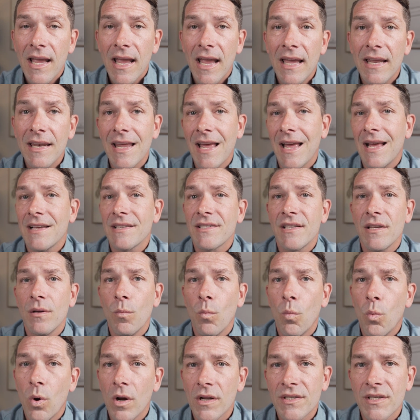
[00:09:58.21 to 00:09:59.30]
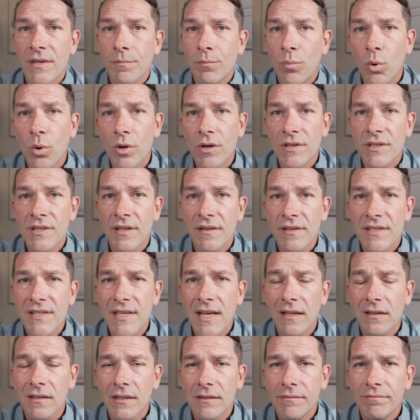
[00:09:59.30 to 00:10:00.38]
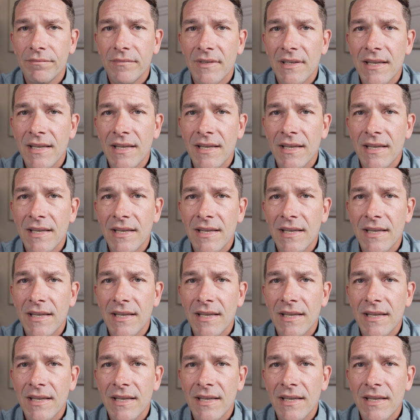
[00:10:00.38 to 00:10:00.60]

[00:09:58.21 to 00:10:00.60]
and ask them what's important to the seller.